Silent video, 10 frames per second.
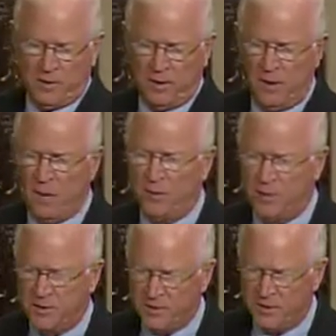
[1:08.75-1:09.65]

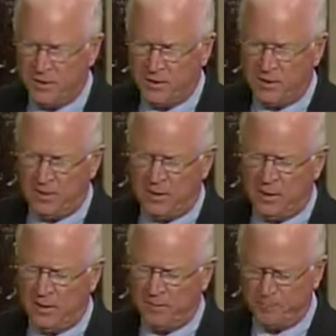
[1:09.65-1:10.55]
numbers and
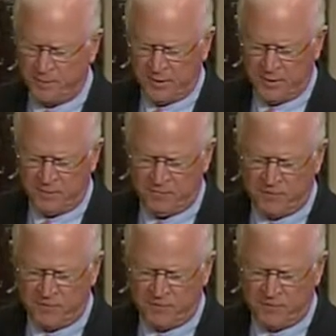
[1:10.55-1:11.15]
the